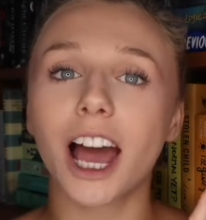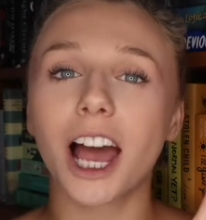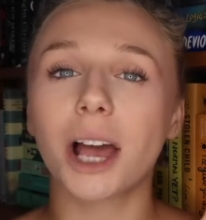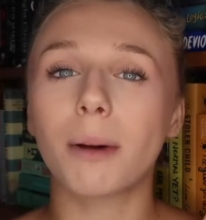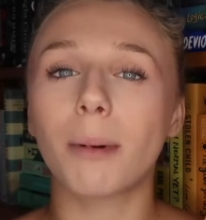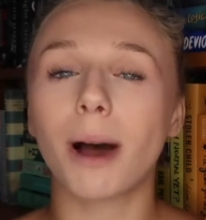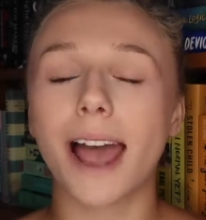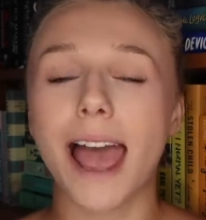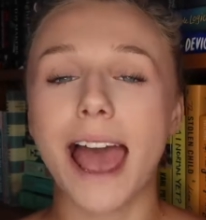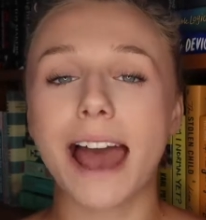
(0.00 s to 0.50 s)

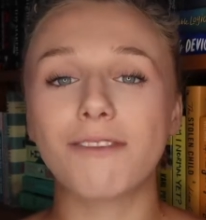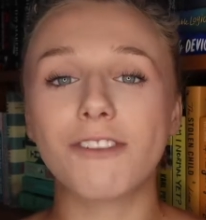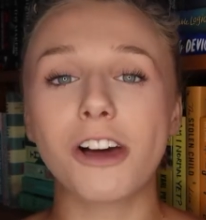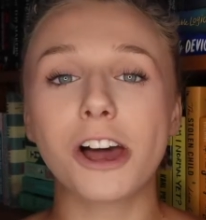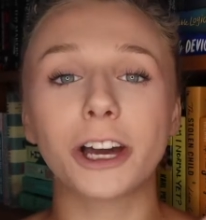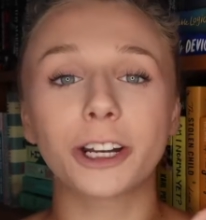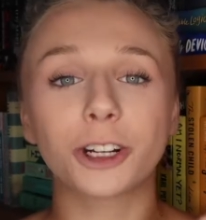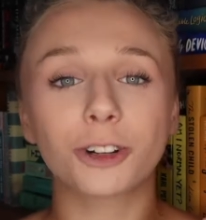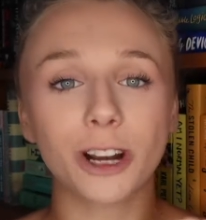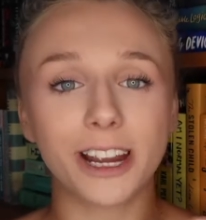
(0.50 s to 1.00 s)
I have
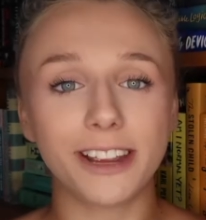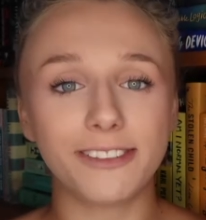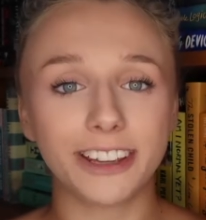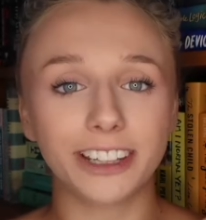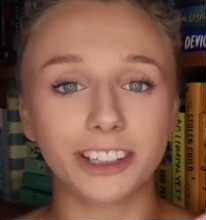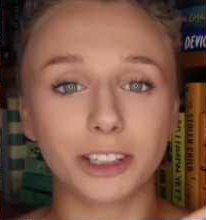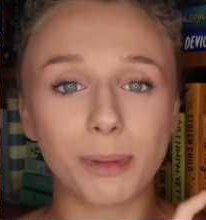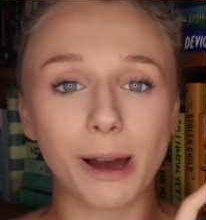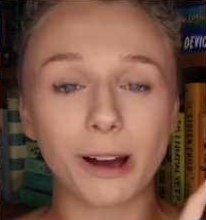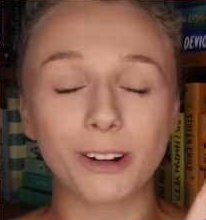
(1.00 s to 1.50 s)
heard great
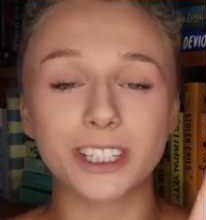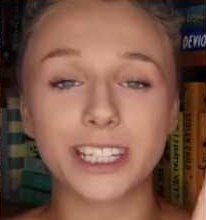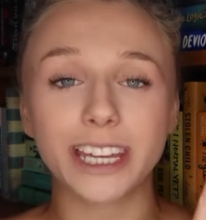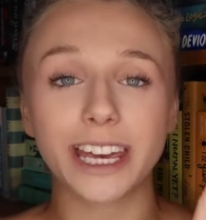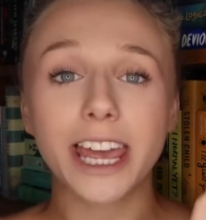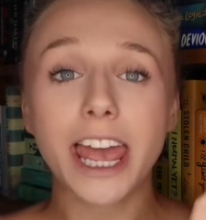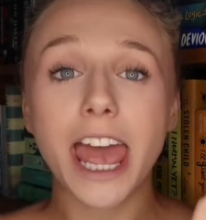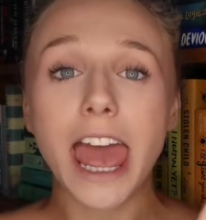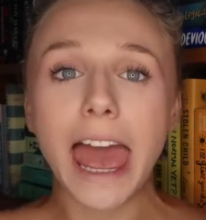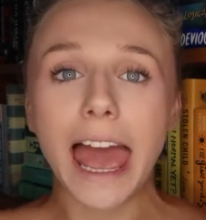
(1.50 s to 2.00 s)
things about
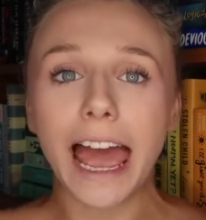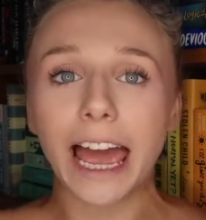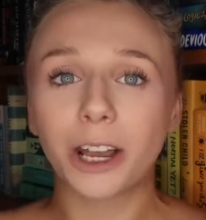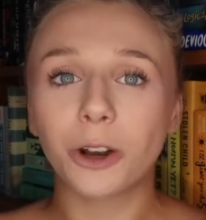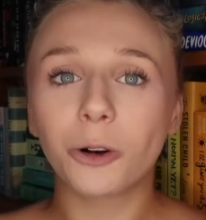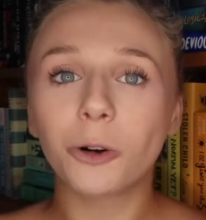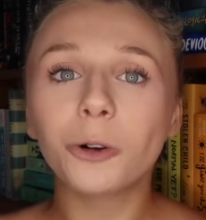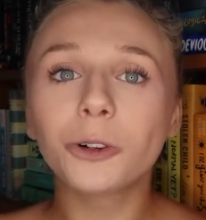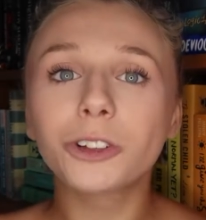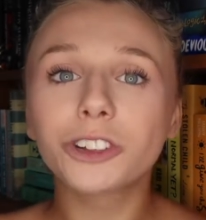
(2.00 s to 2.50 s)
it,
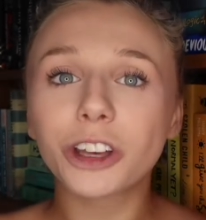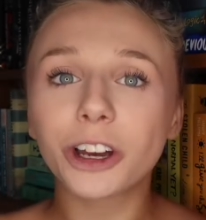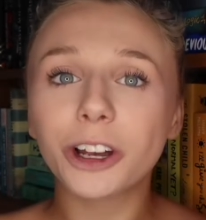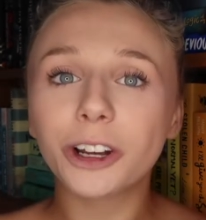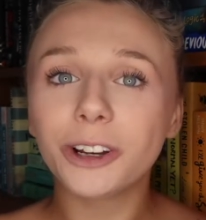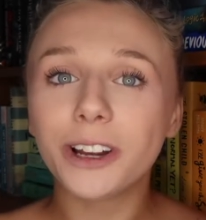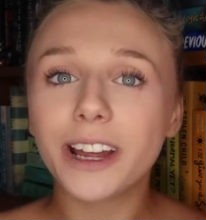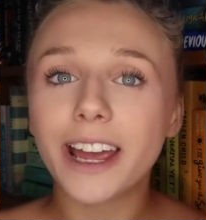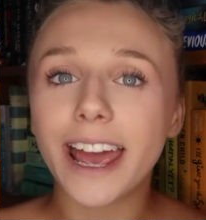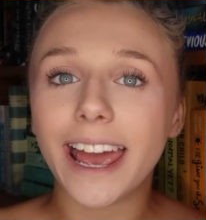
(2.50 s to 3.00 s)
and
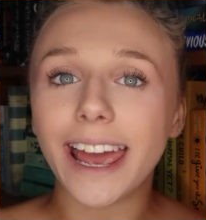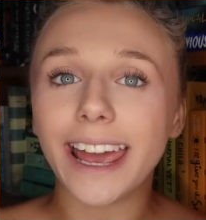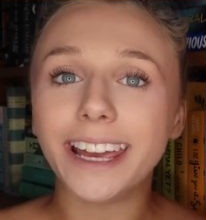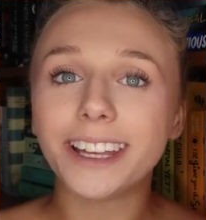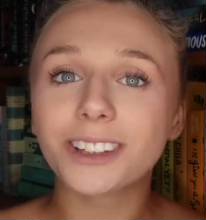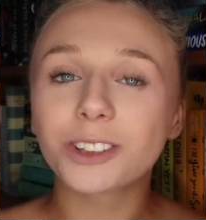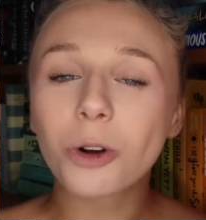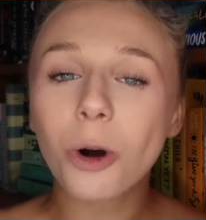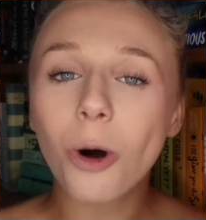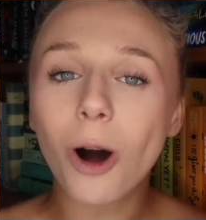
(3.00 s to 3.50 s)
also
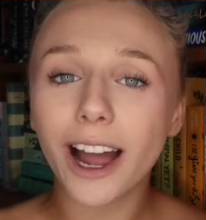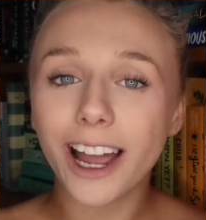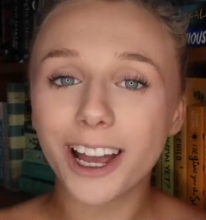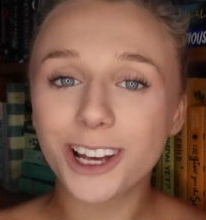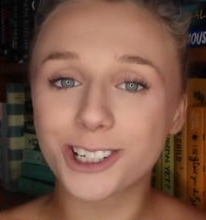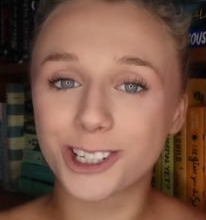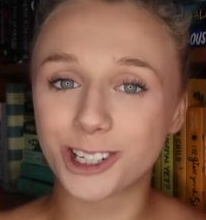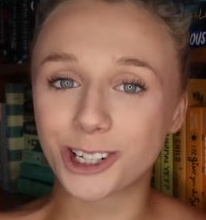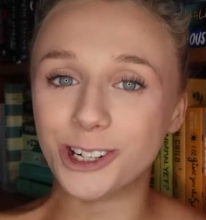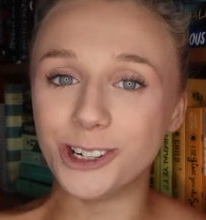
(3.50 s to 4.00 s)
it's quite
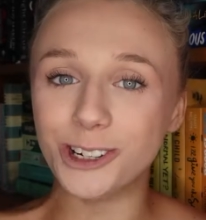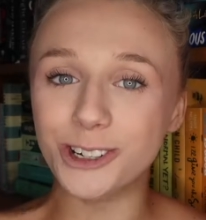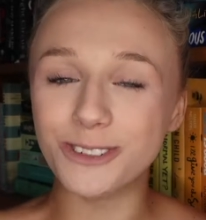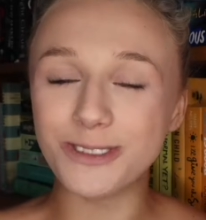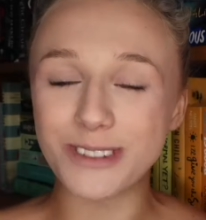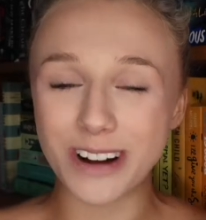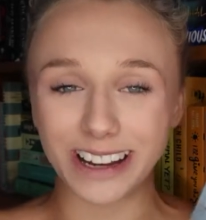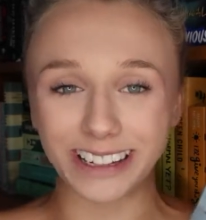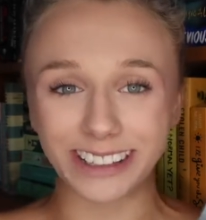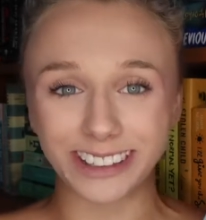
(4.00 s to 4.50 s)
a short
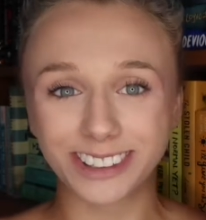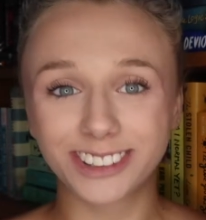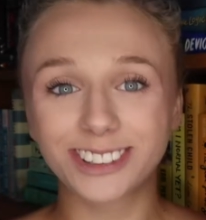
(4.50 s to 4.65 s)
one.